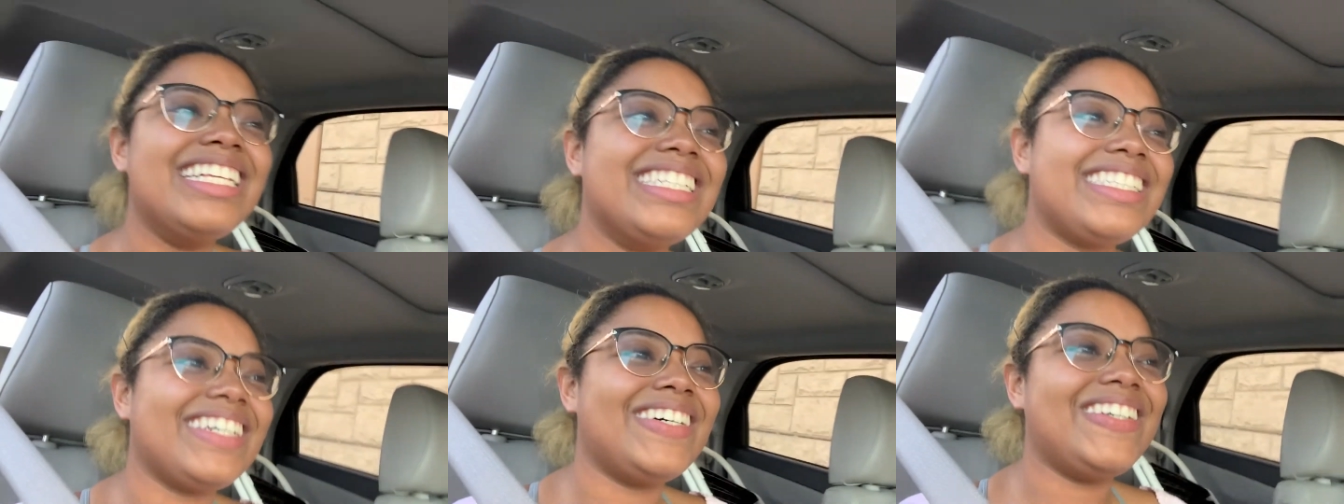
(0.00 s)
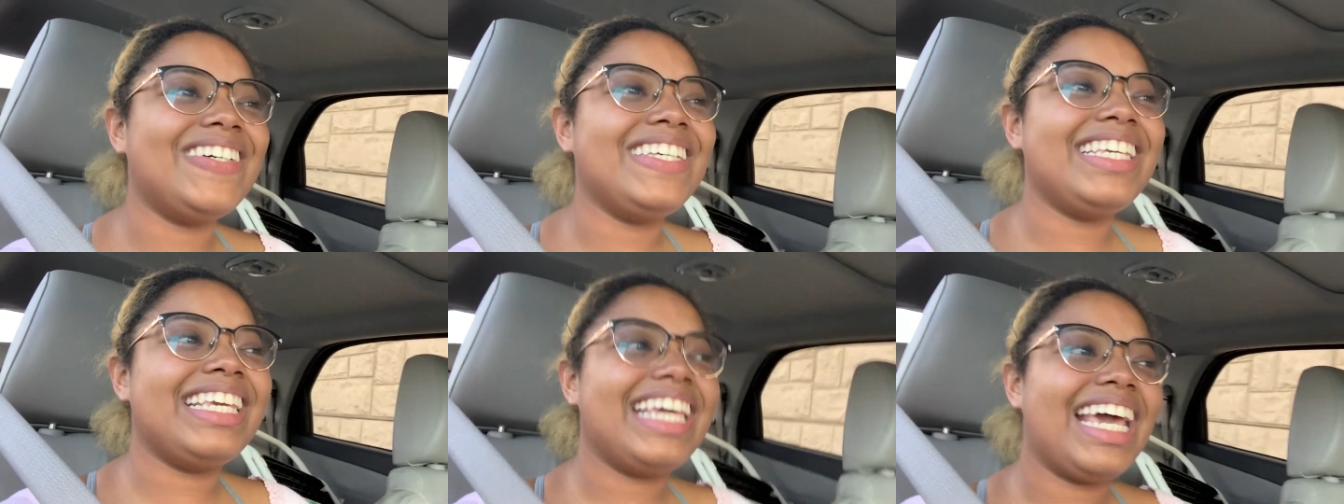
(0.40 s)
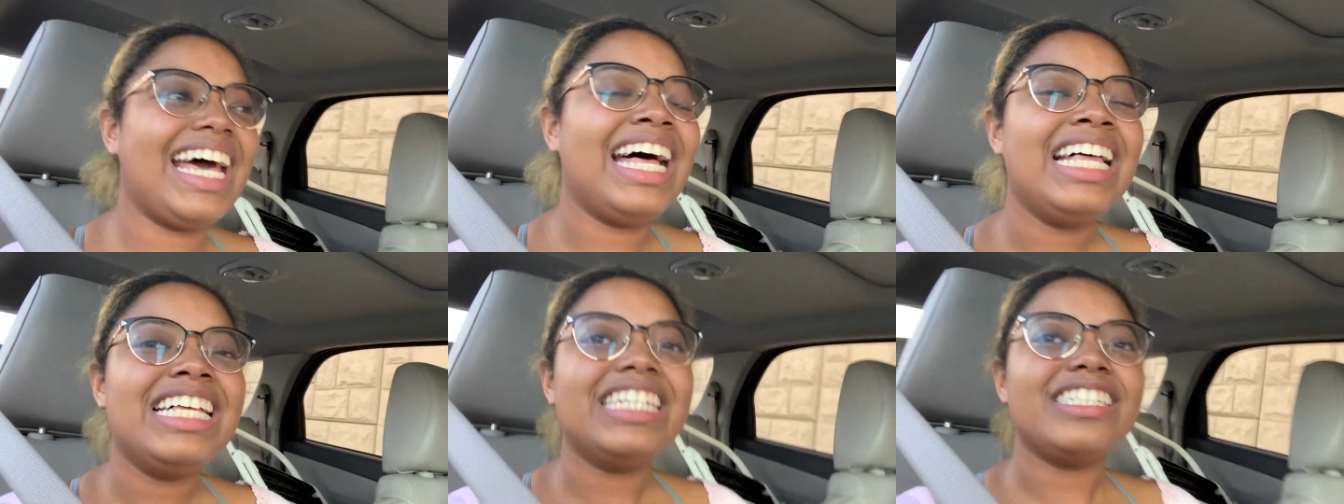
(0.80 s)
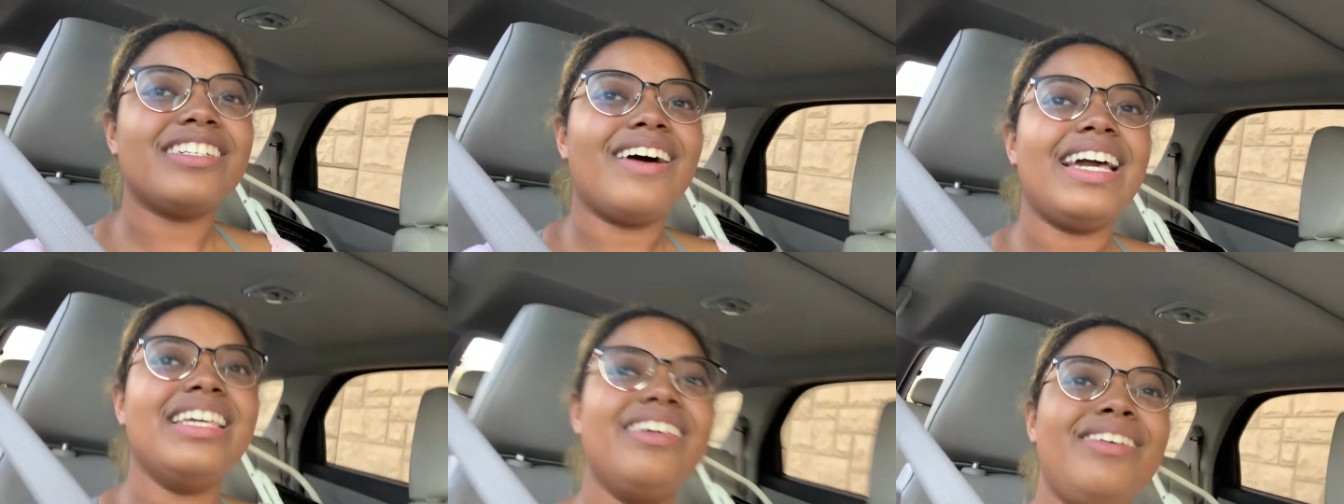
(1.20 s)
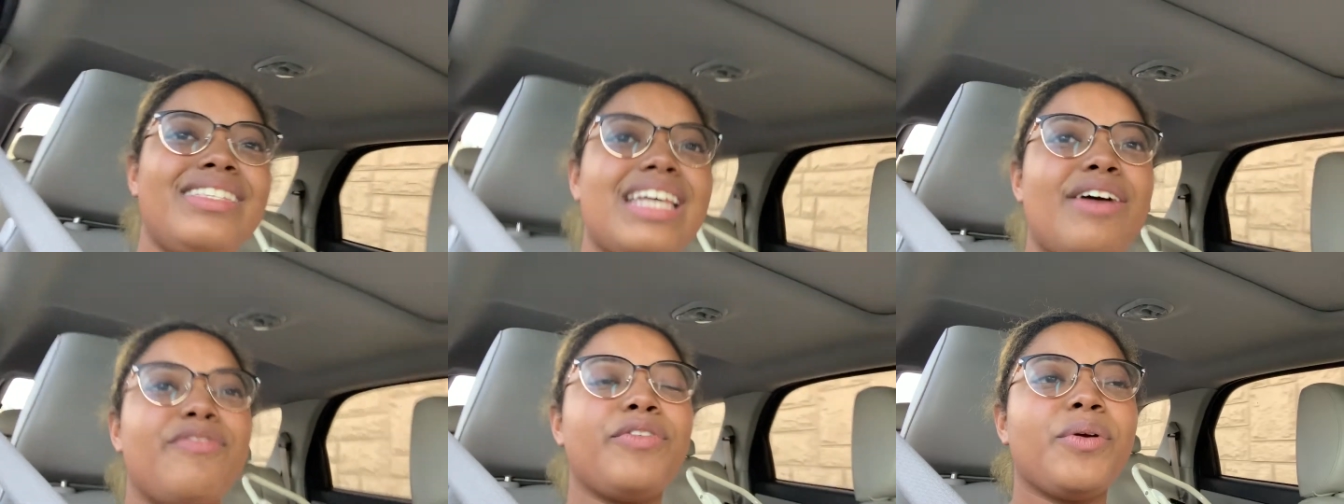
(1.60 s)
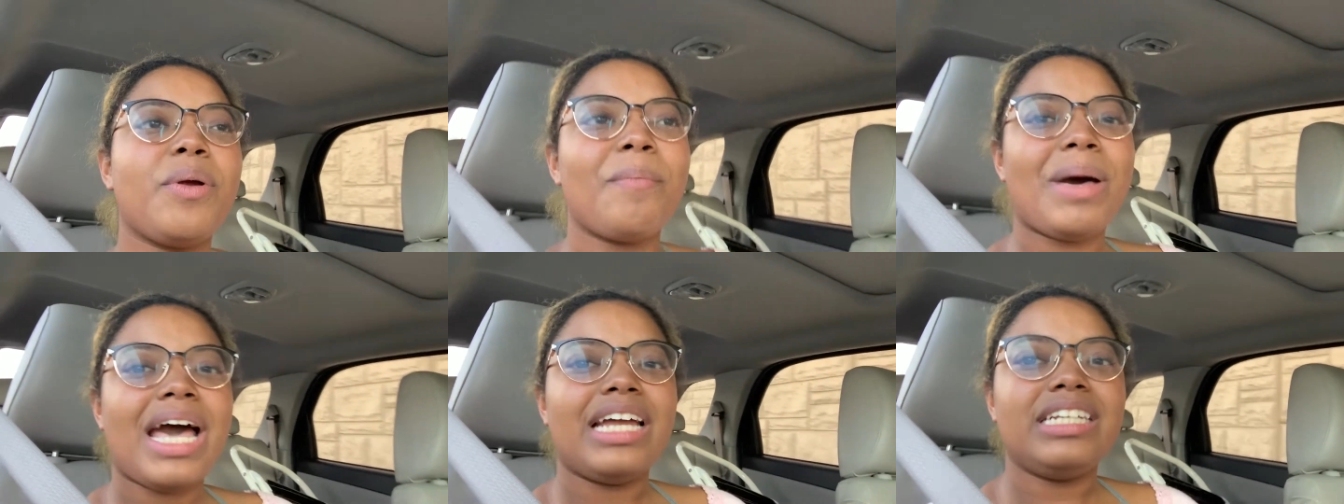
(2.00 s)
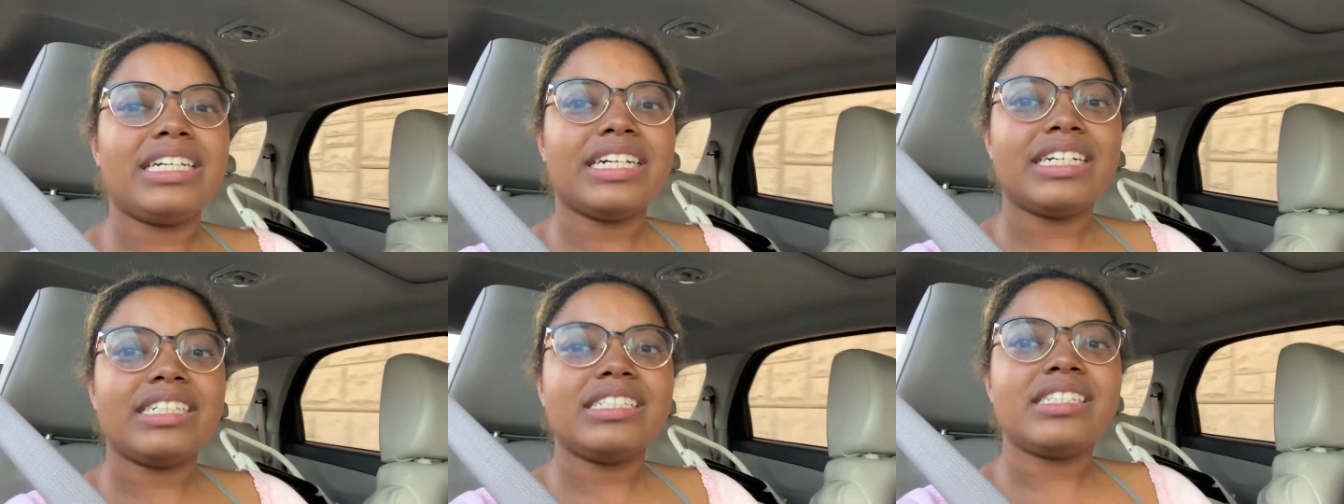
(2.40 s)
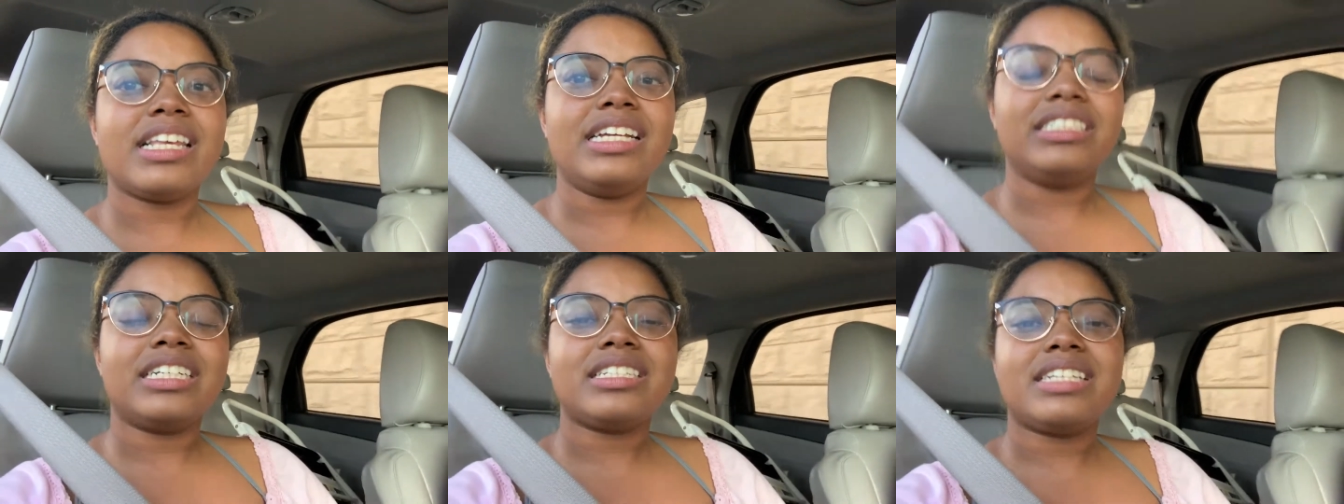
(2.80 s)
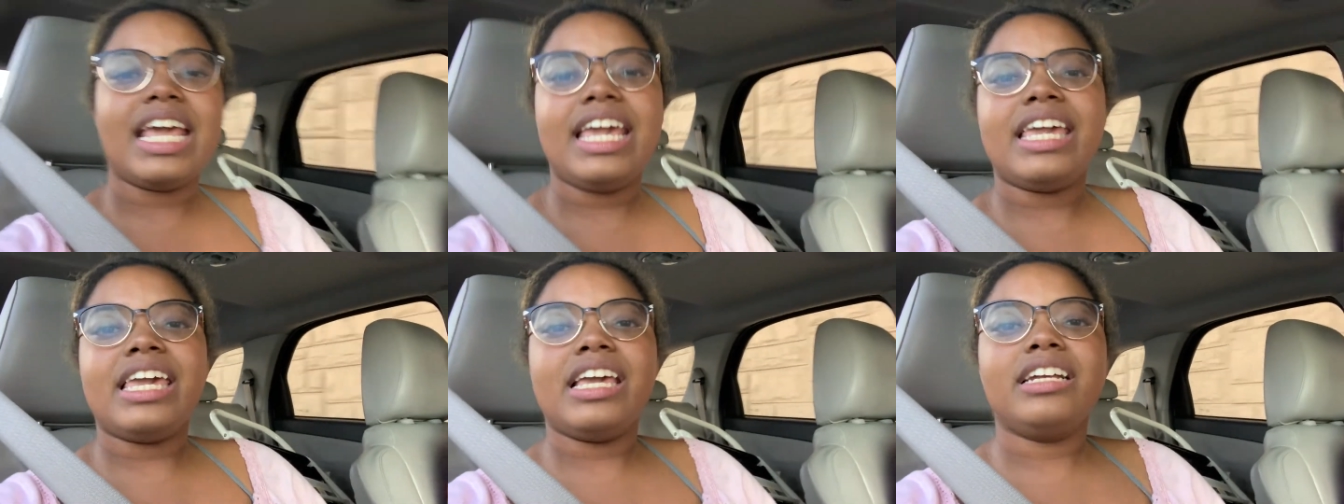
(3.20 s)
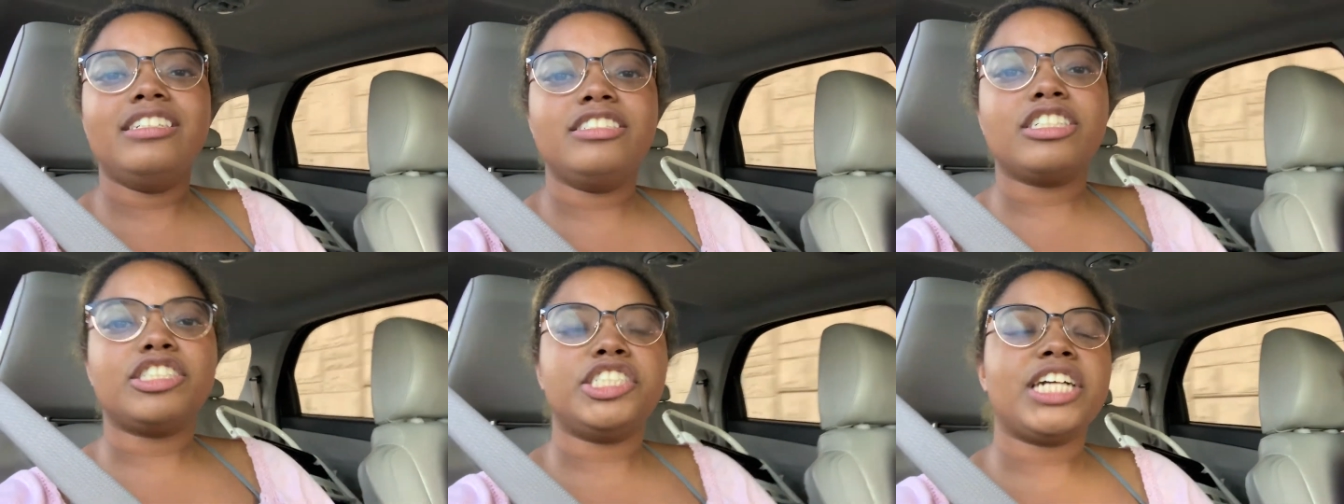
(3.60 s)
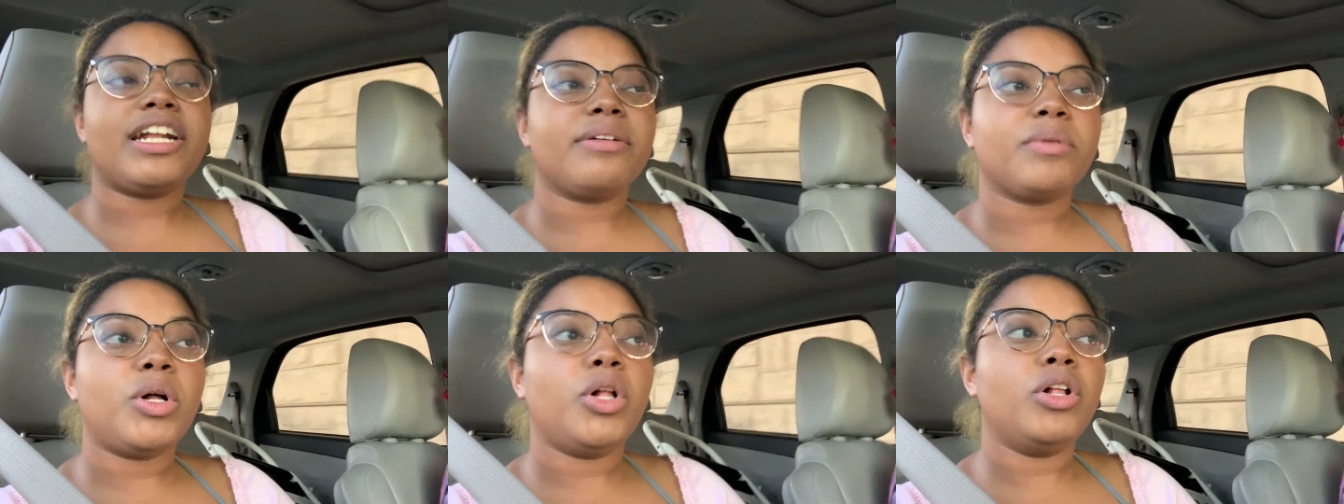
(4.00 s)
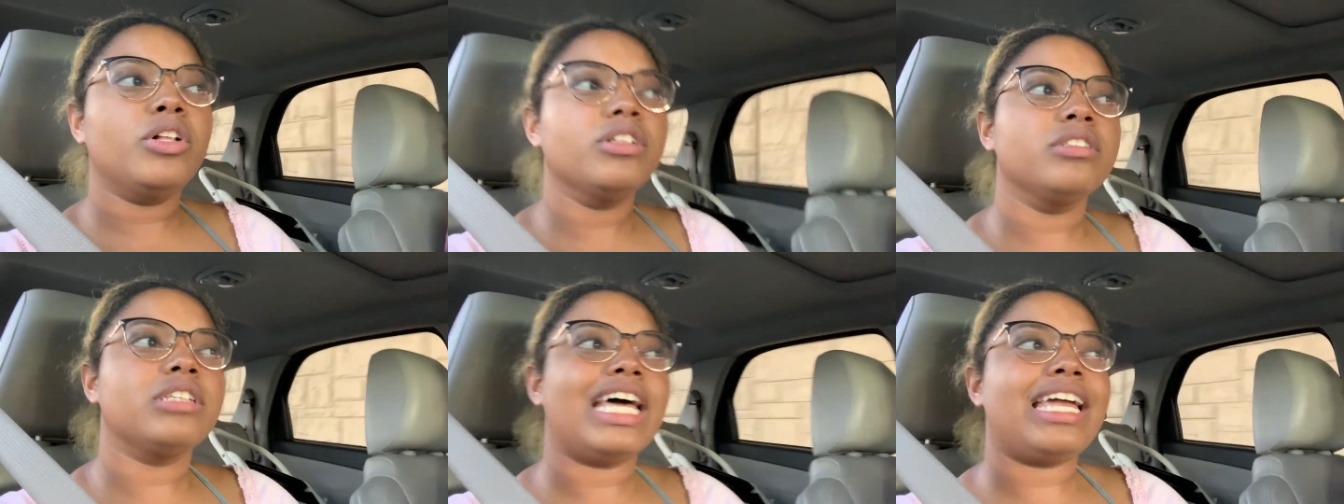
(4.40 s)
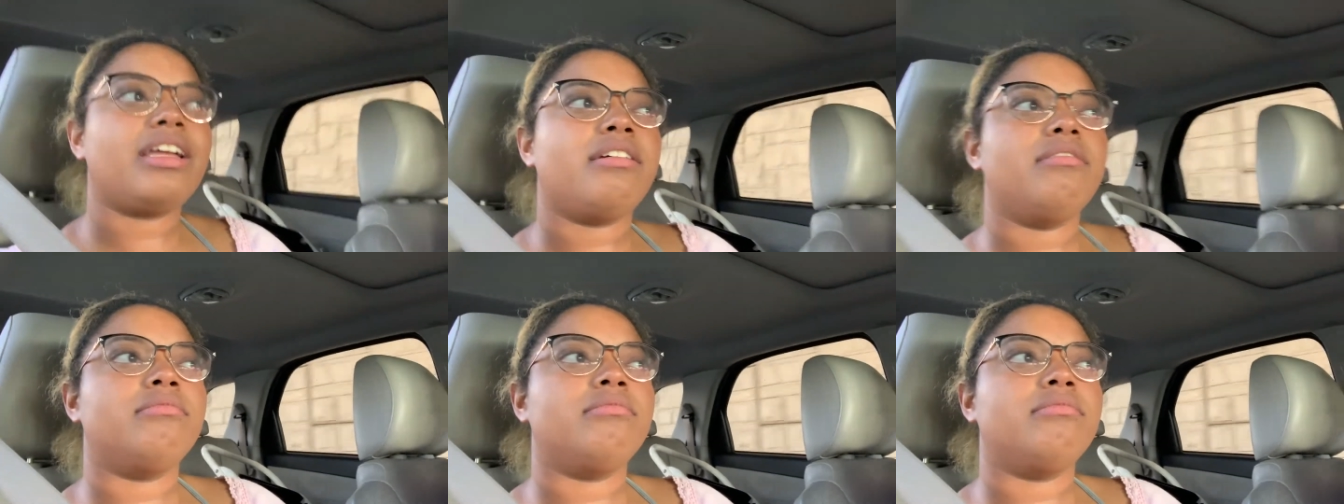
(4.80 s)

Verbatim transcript: so yeah so i use that for reminders and just taking just general like